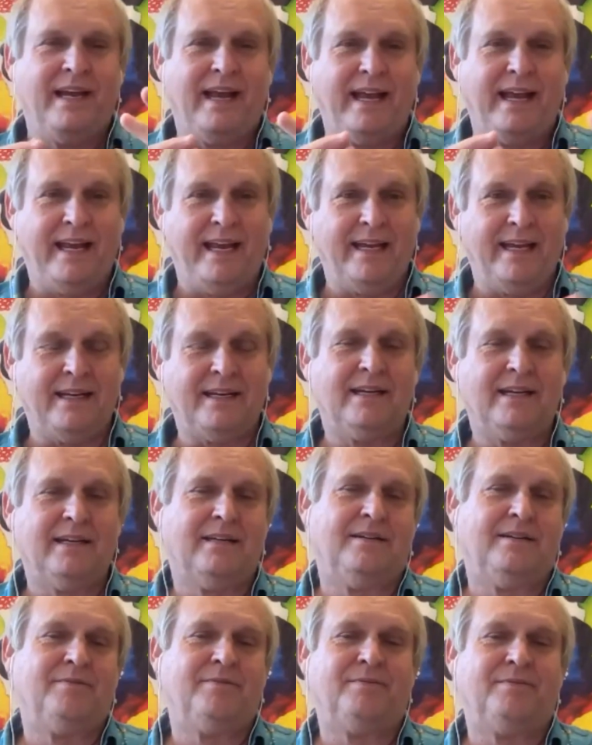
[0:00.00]

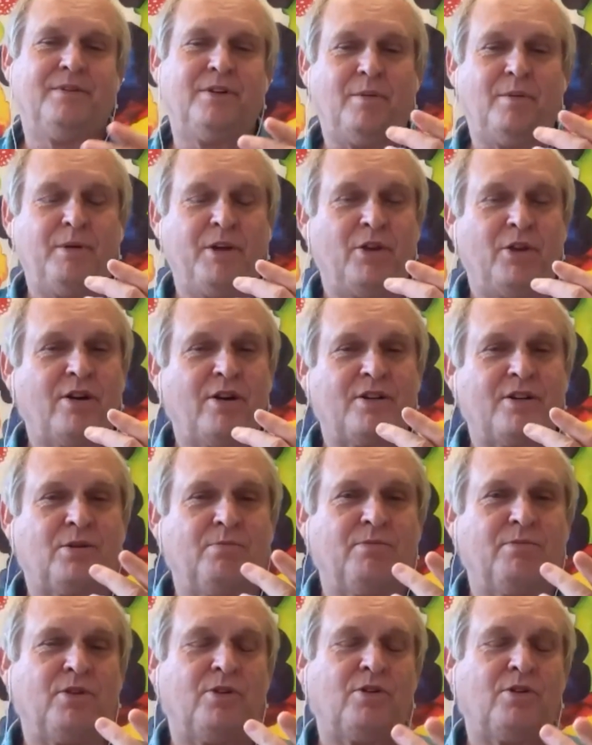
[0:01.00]
I mean, there
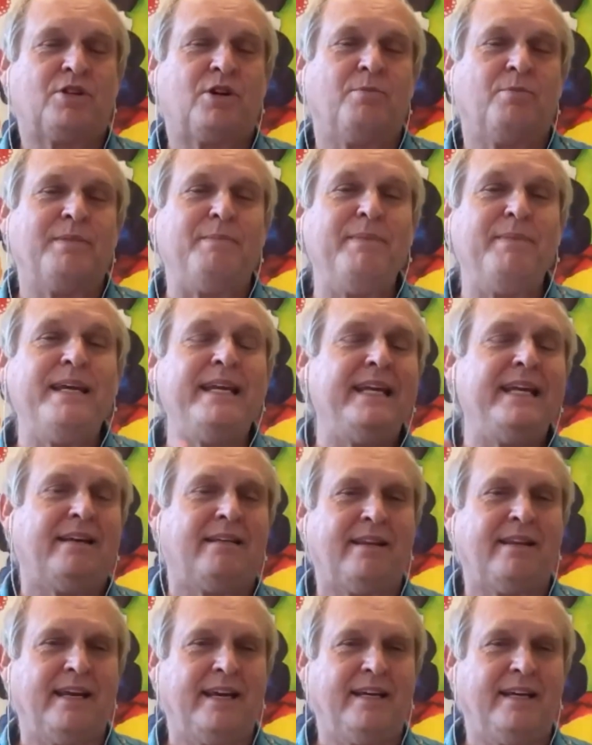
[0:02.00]
are some
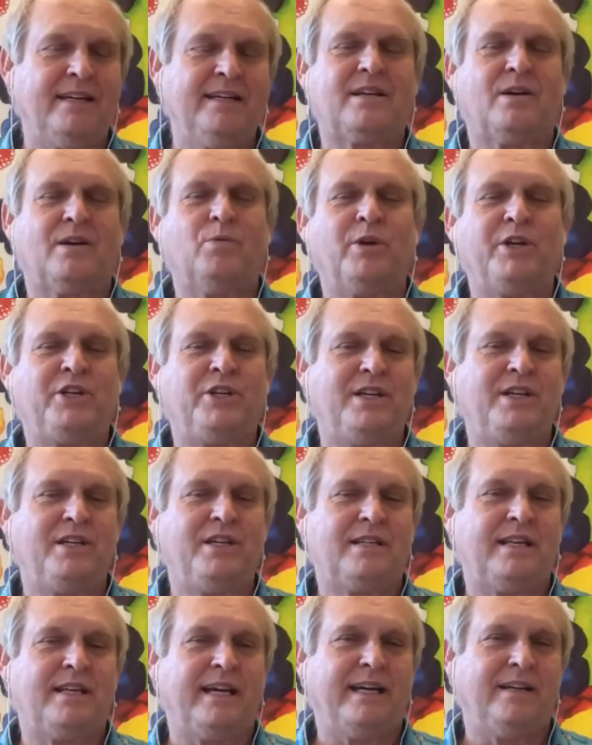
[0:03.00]
immediate things, which
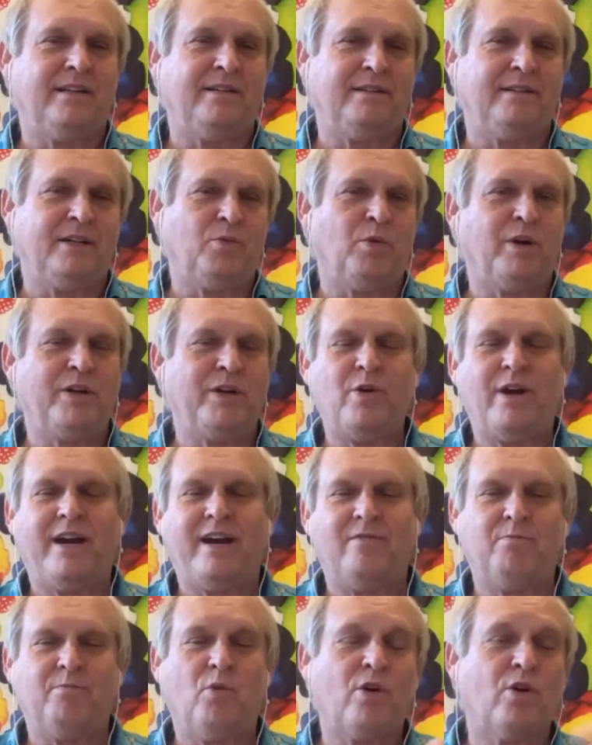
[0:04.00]
is that when you
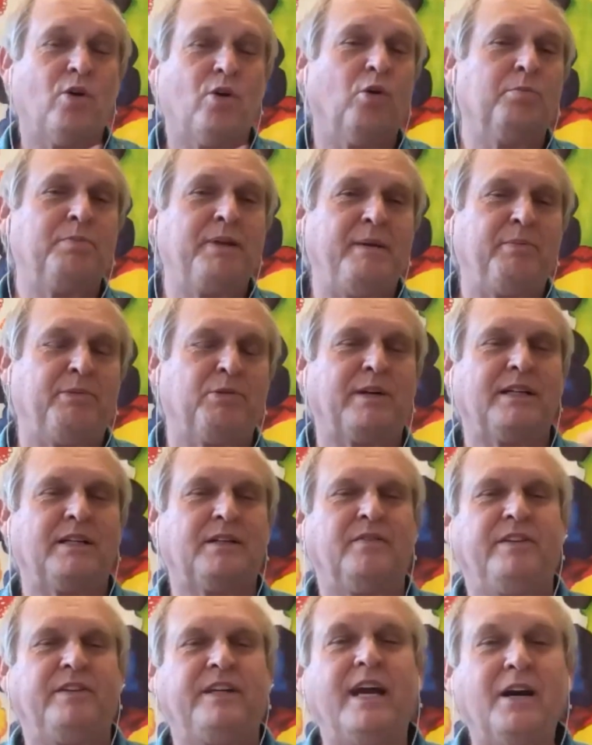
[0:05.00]
have more old people
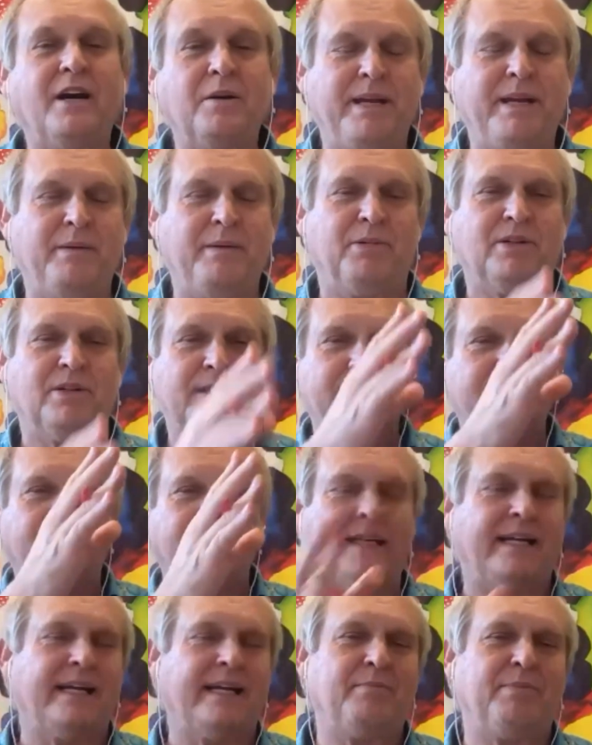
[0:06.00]
relative to young people in a
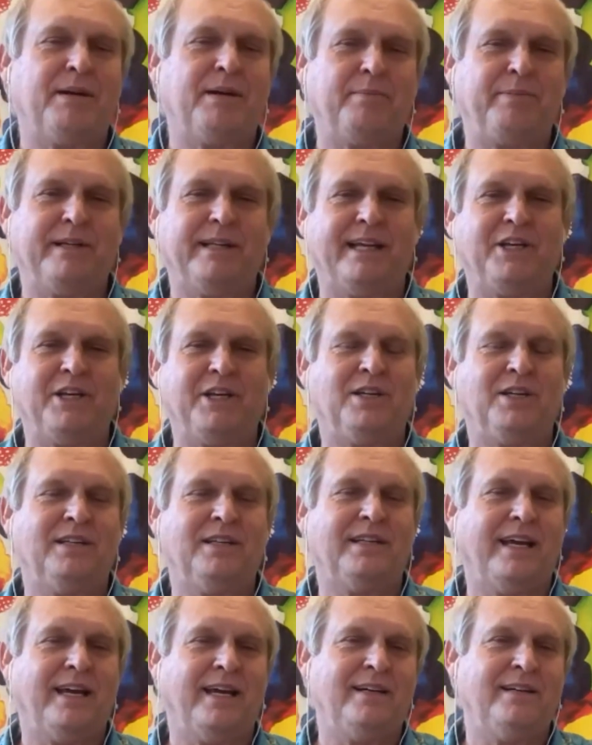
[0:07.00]
declining population,
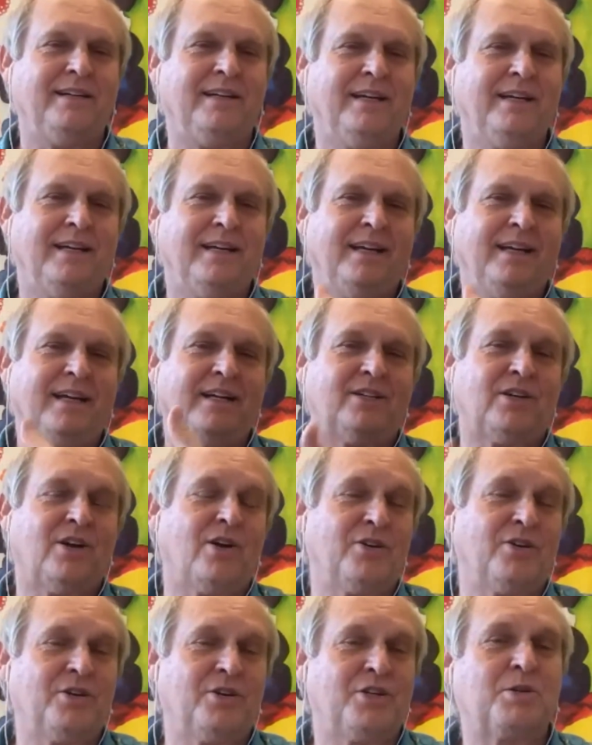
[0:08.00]
then it's
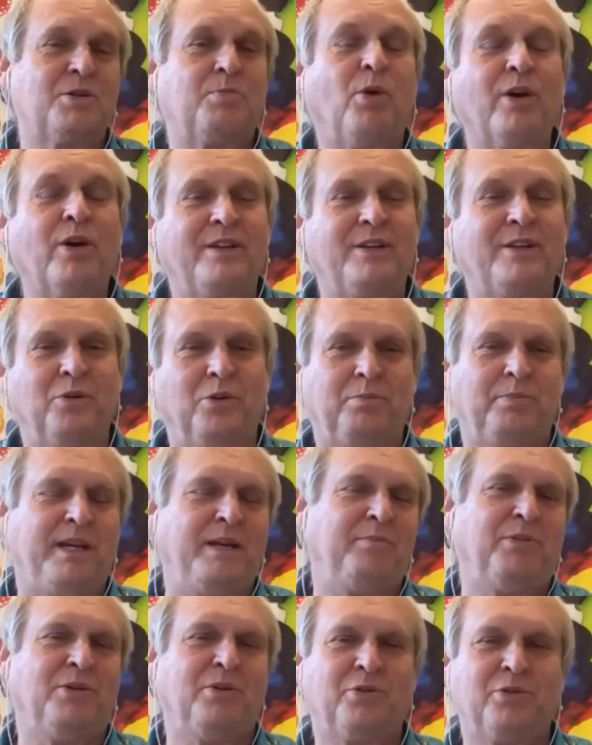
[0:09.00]
harder to support the old
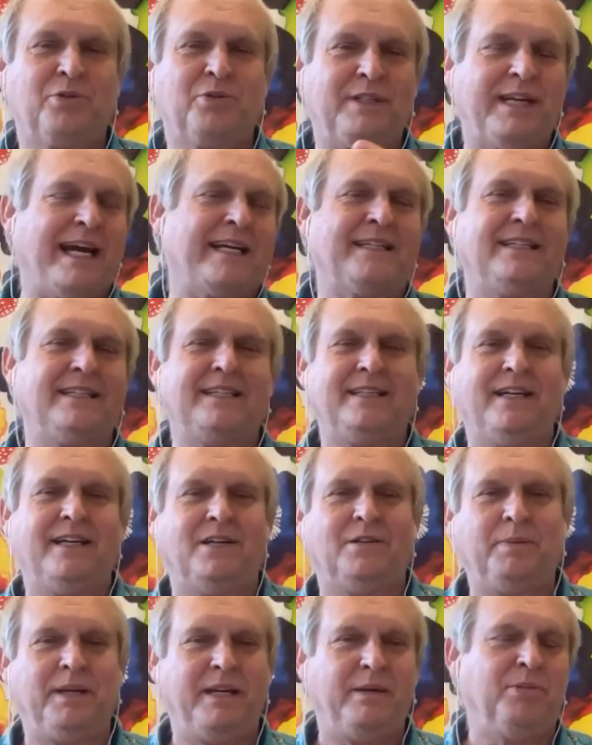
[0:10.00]
people through taxing the
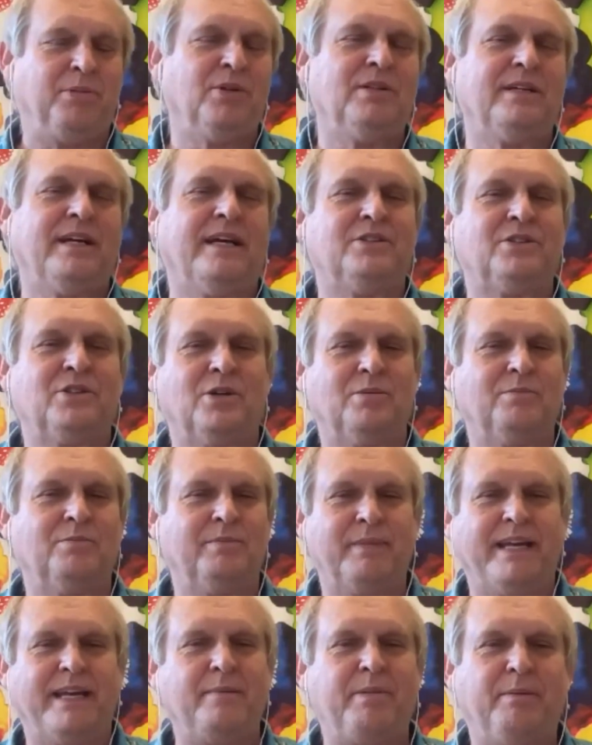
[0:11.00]
young people. And so
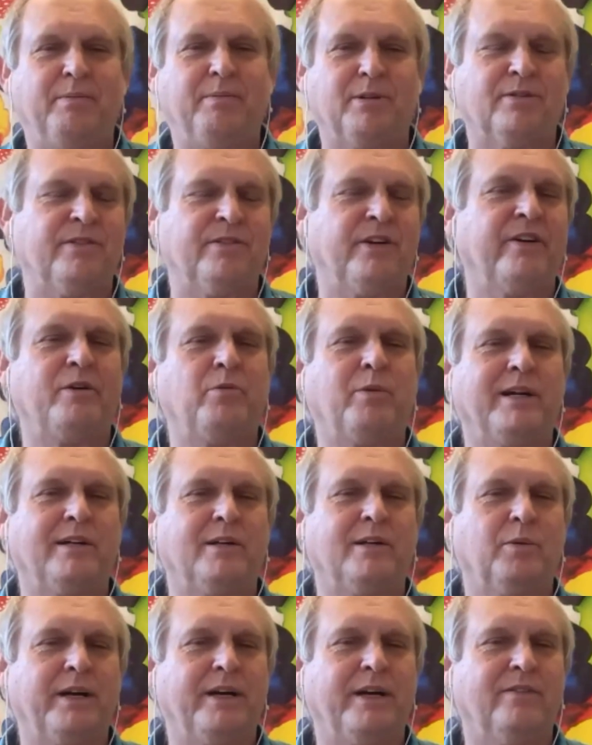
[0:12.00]
many people are very
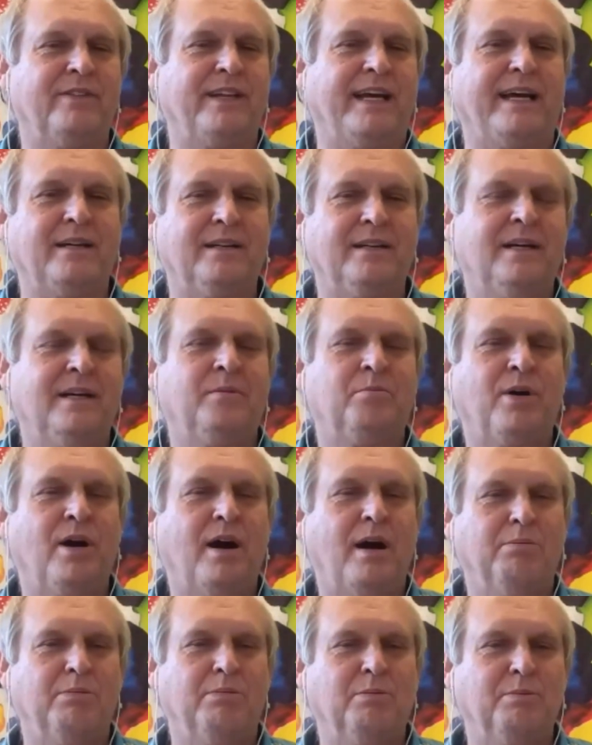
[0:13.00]
well aware of that
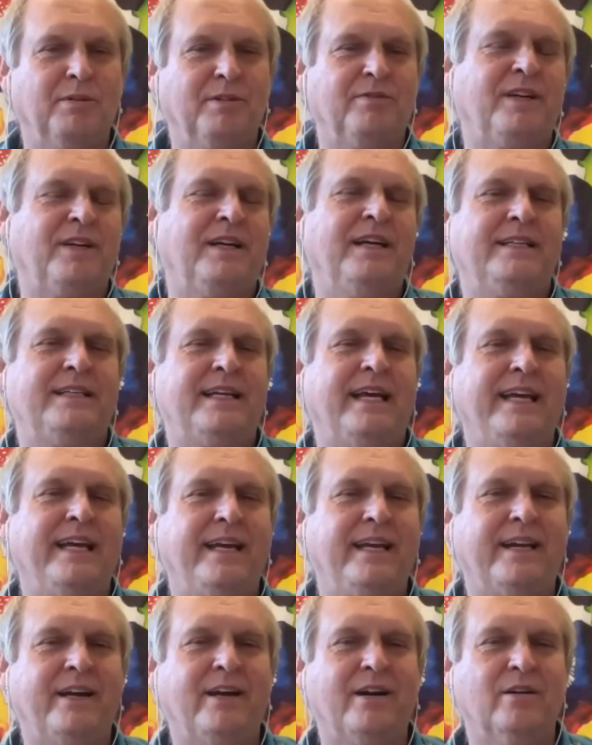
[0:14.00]
problem of
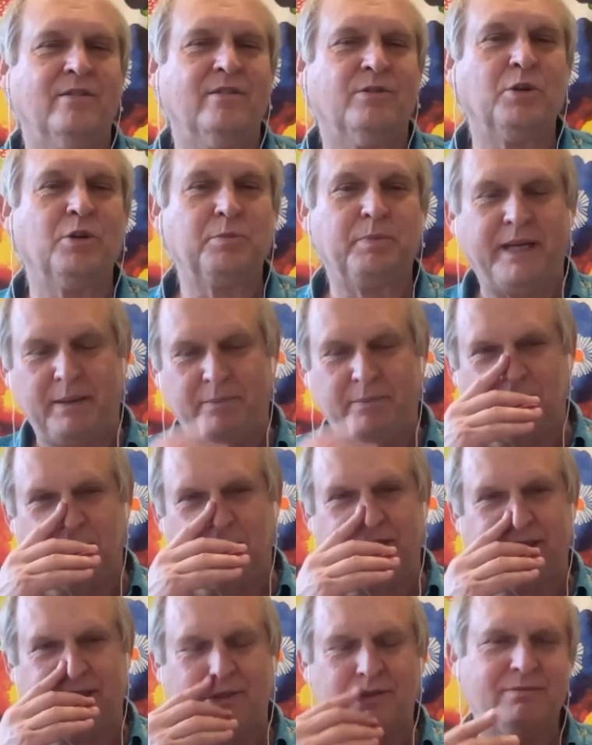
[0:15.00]
taking care of old
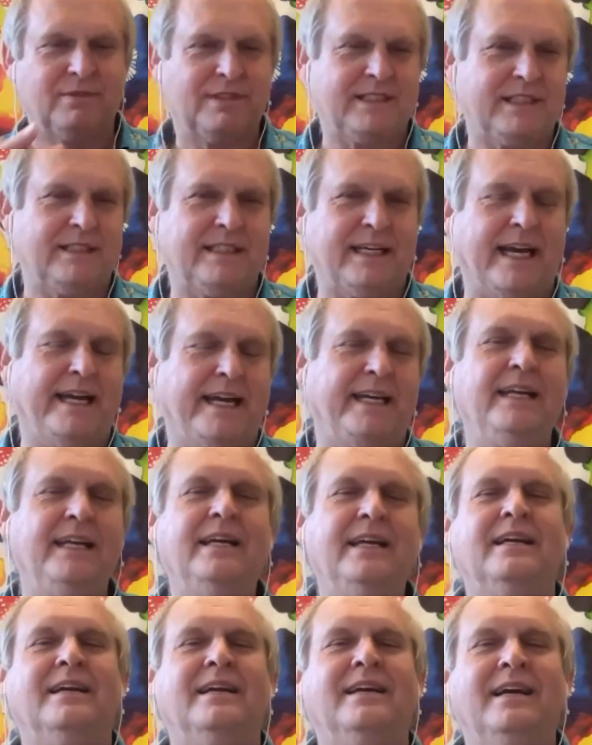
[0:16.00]
people in a society.